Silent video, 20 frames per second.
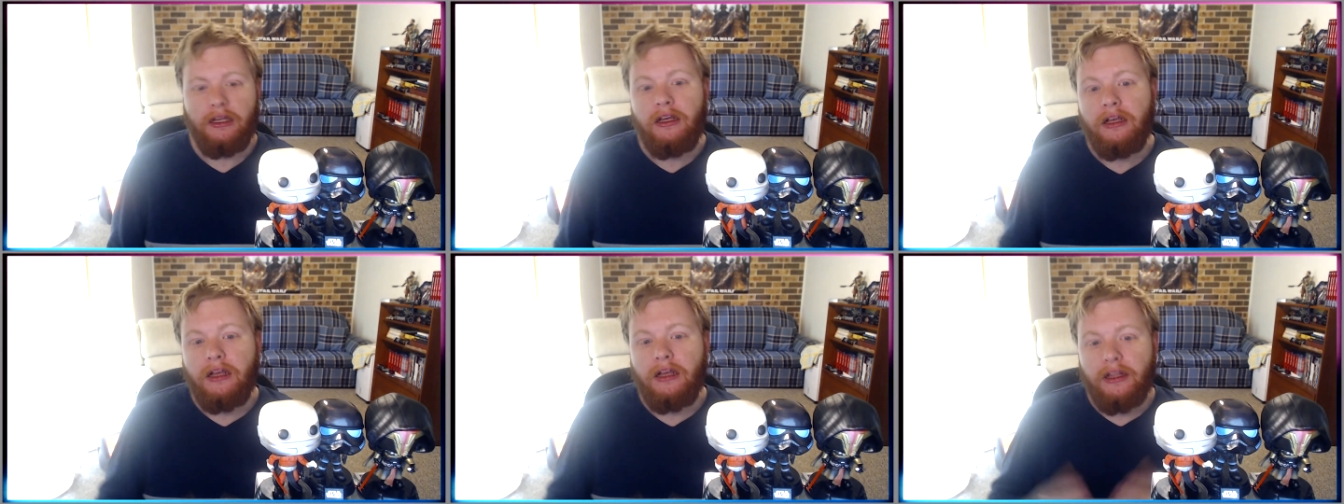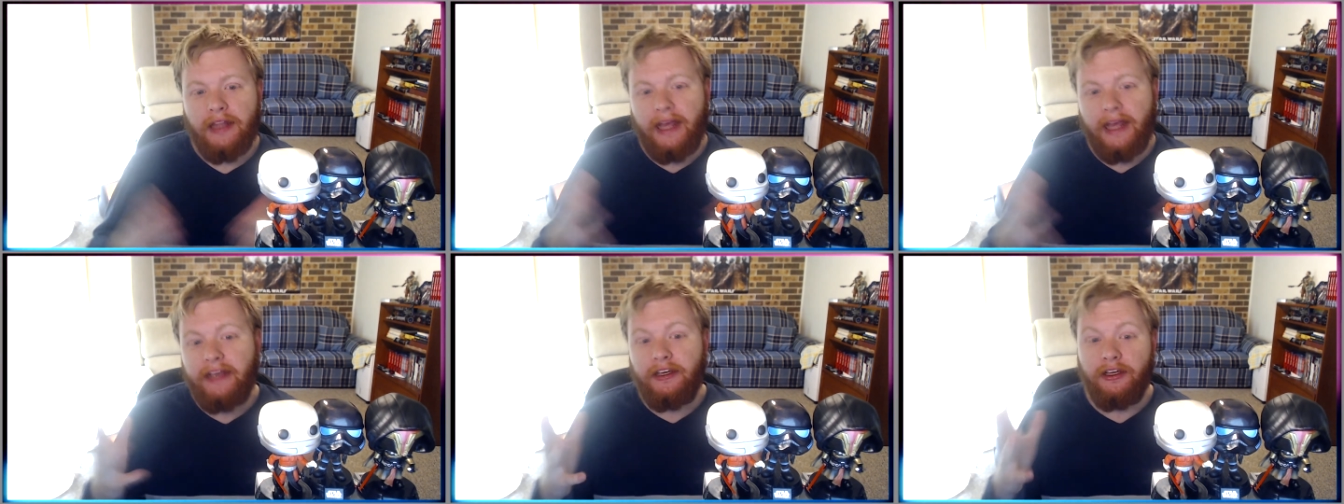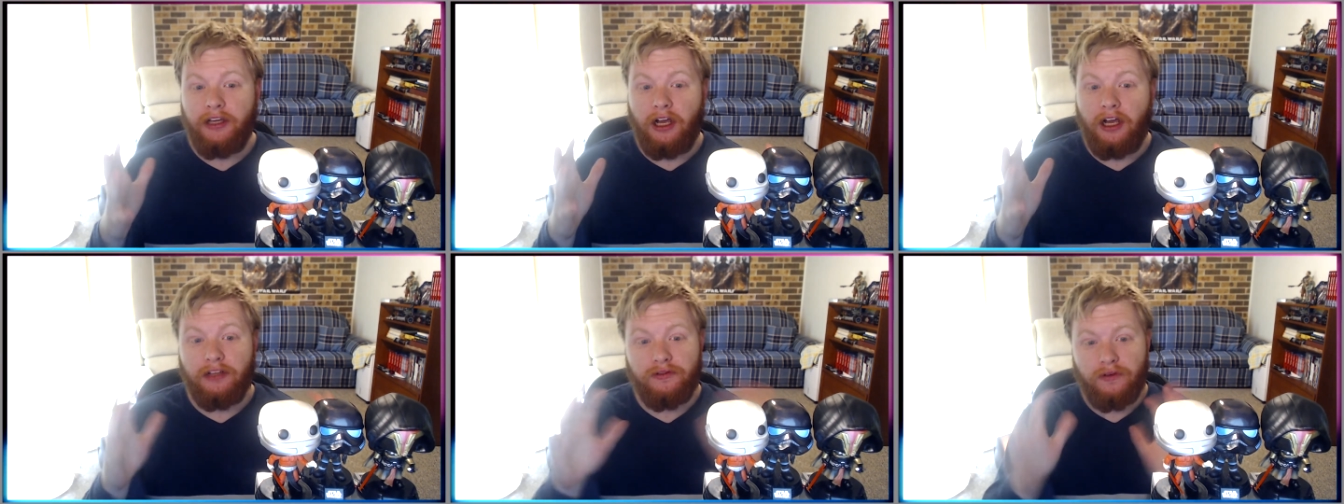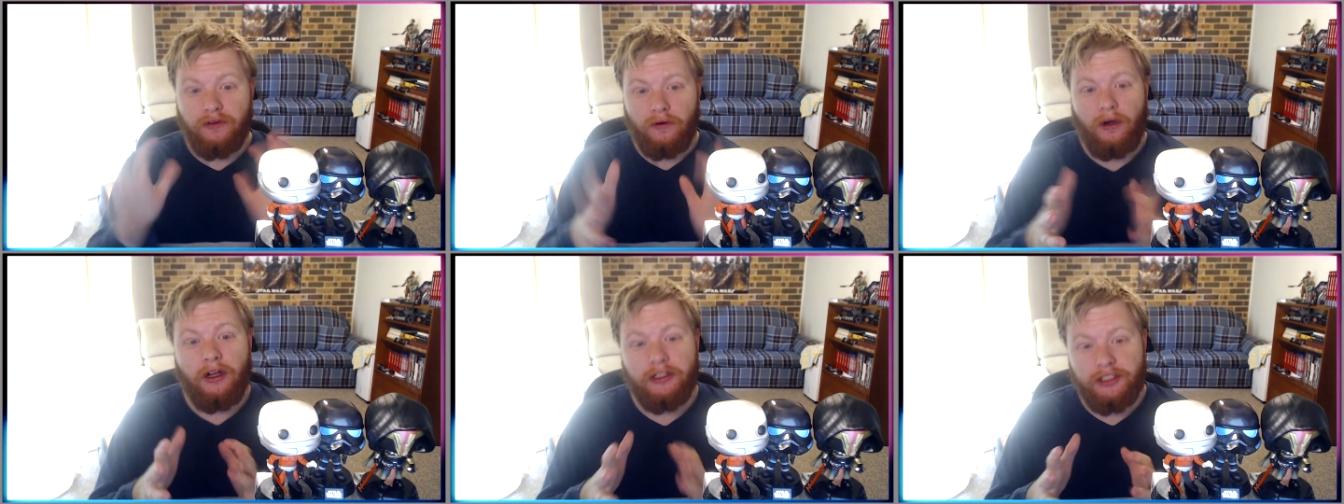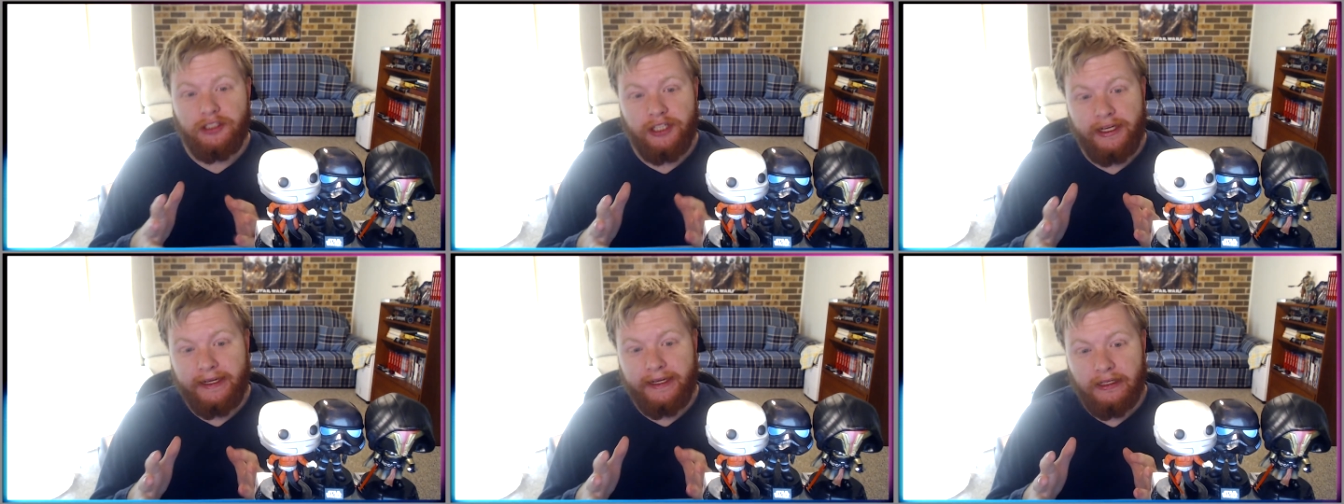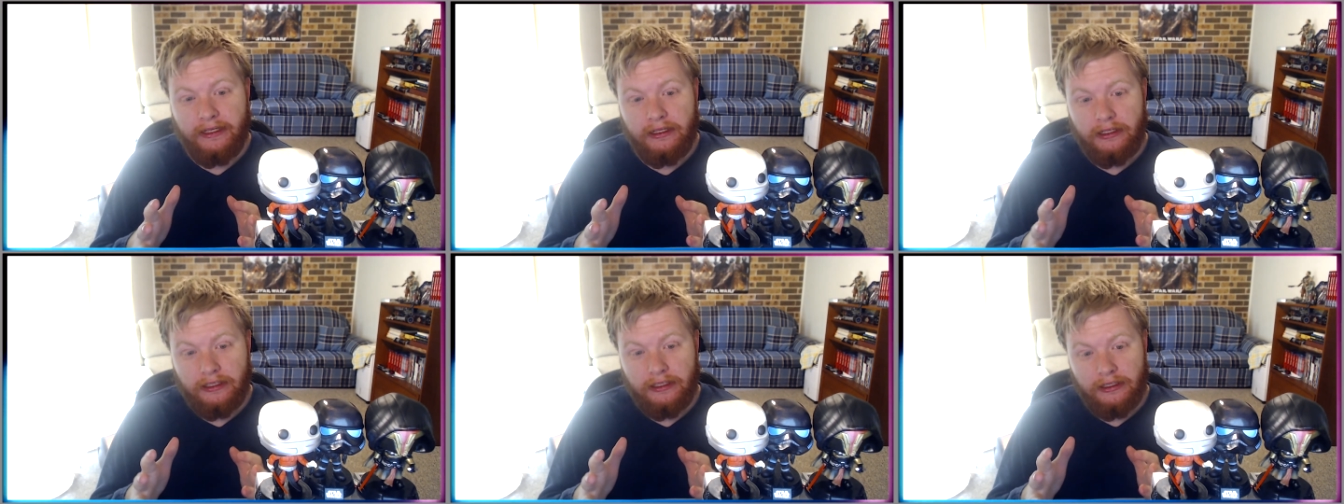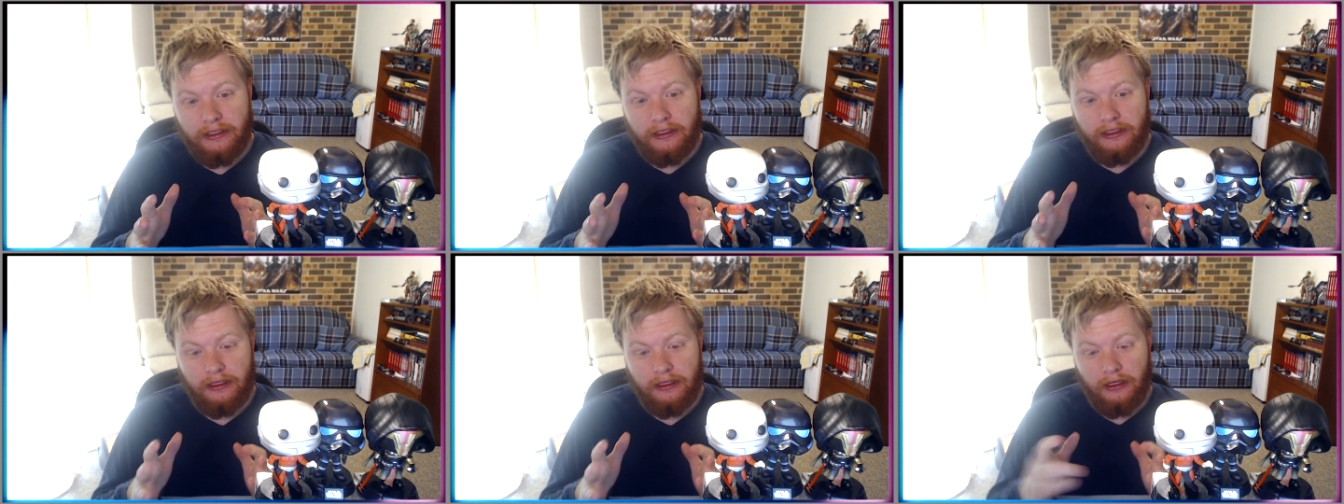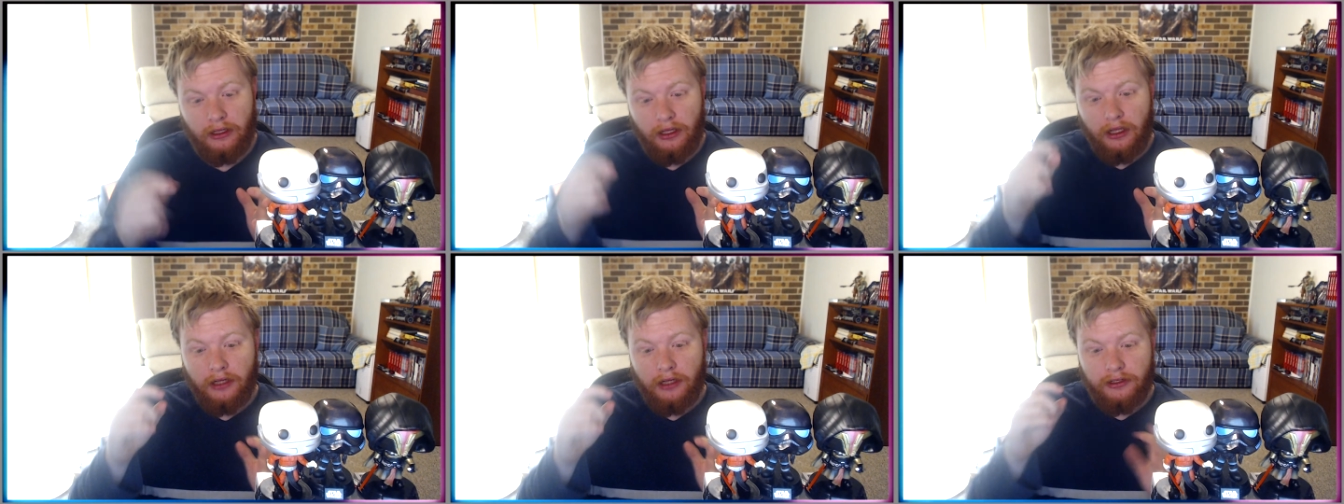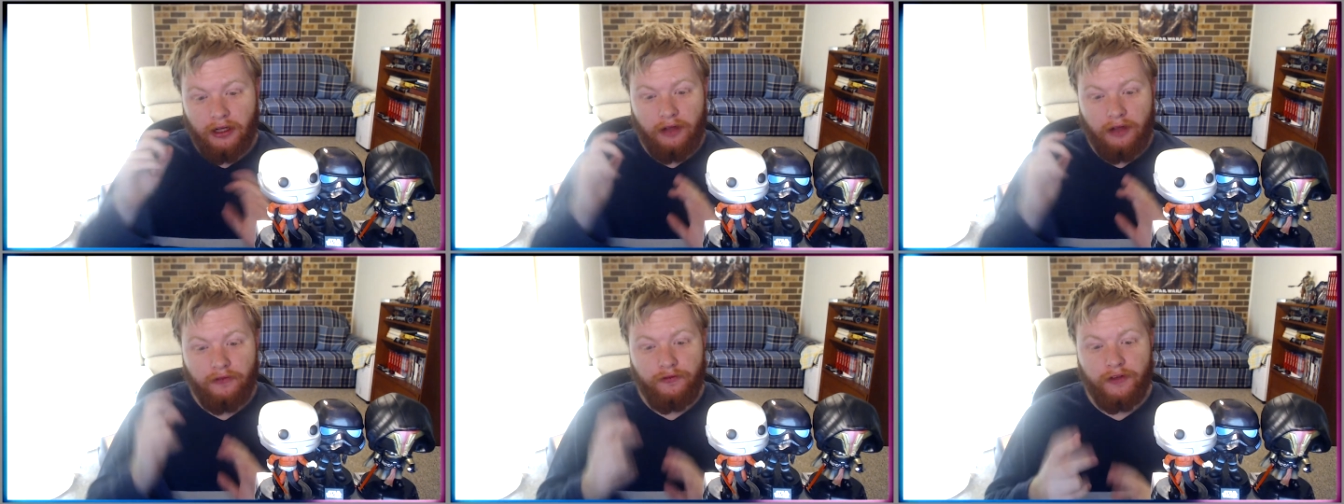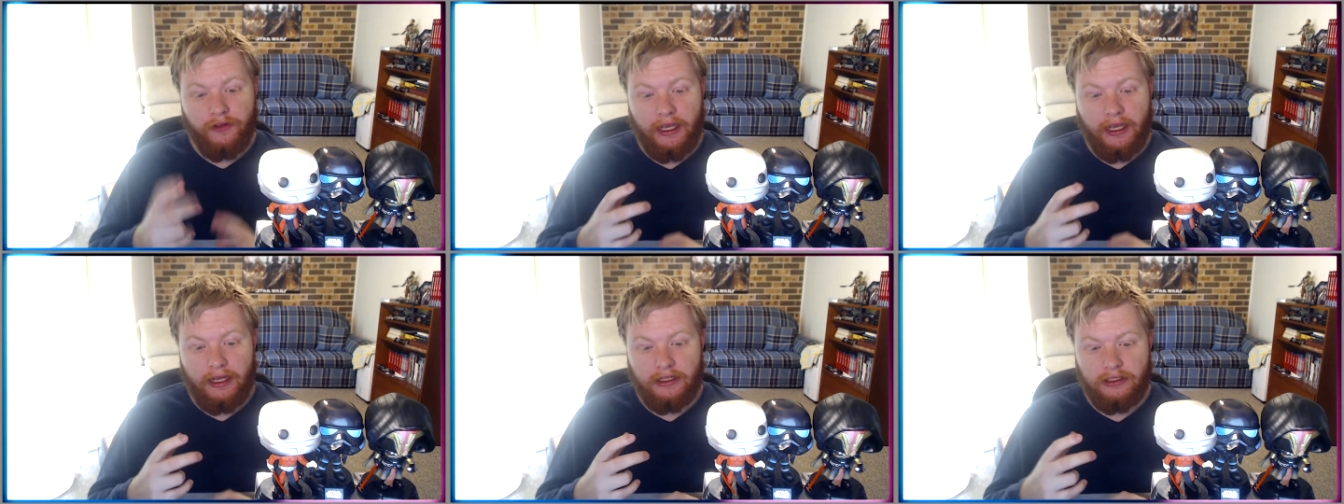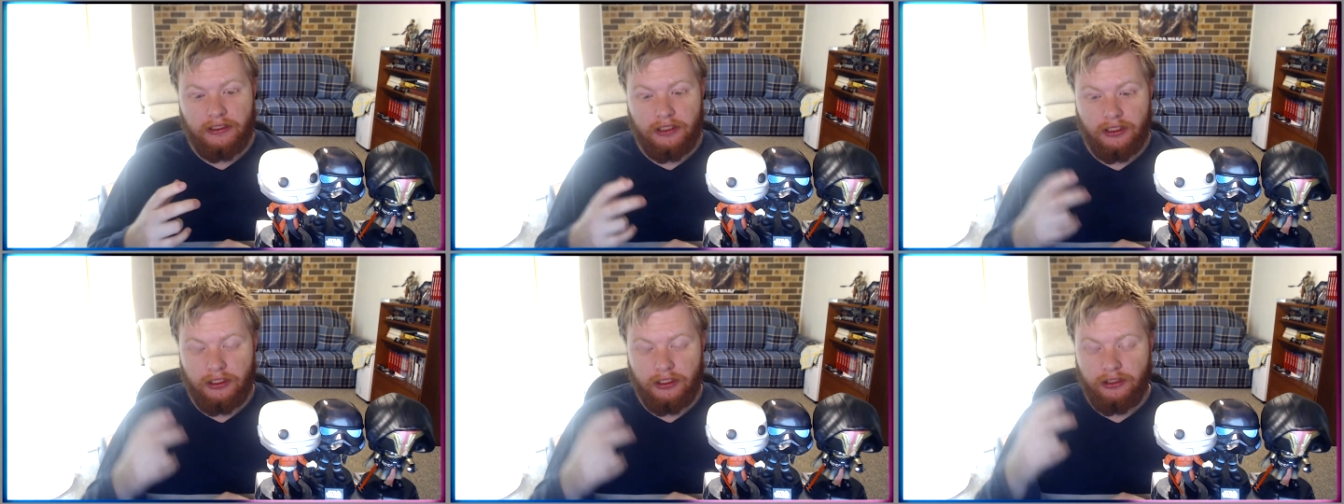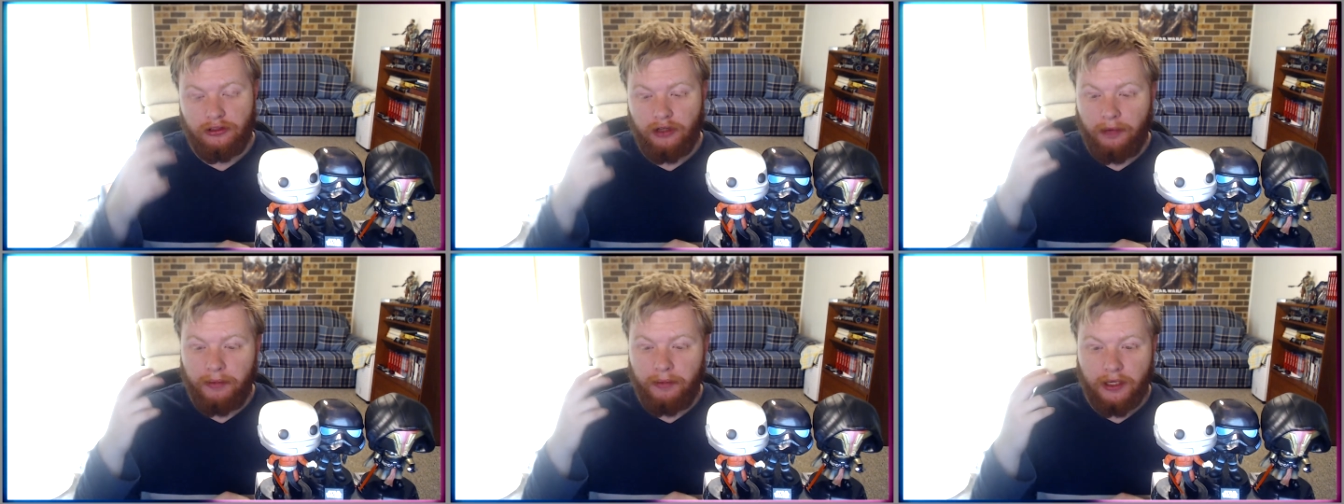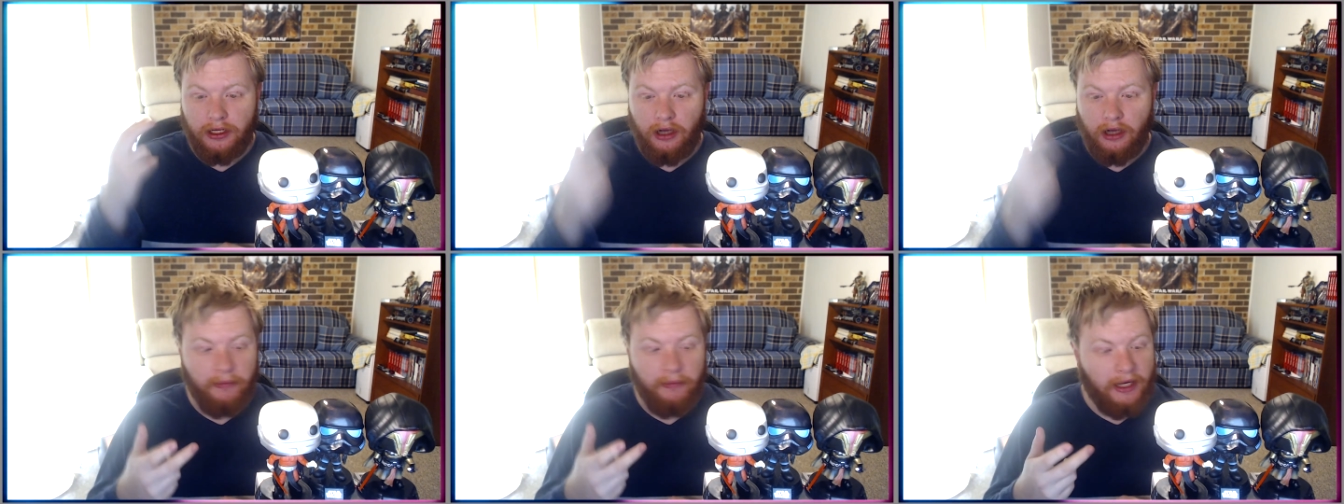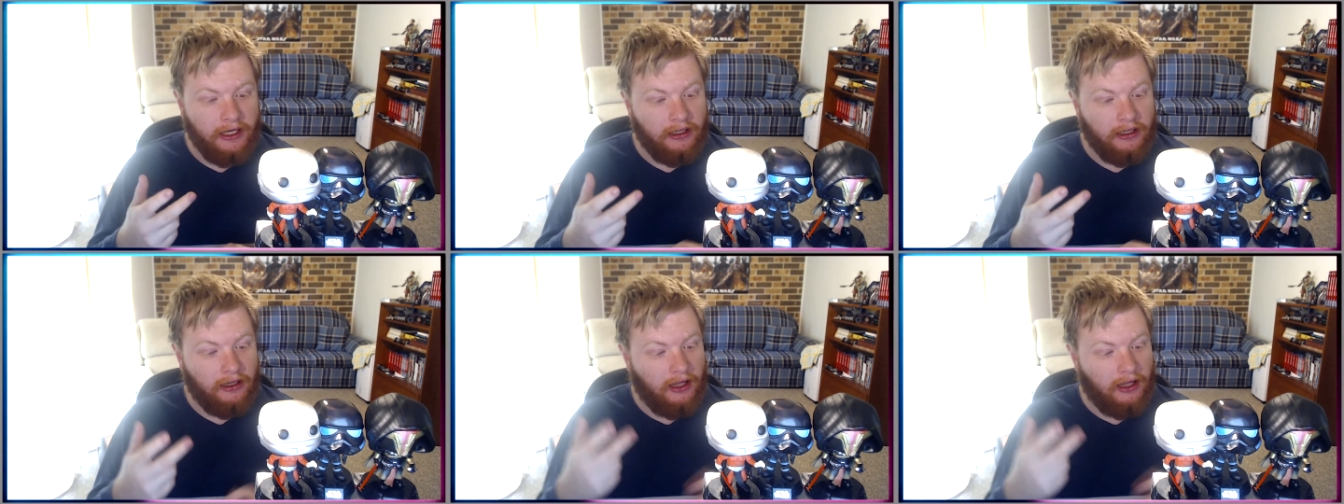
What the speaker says: Thank you guys for watching. Don't forget to drop a comment.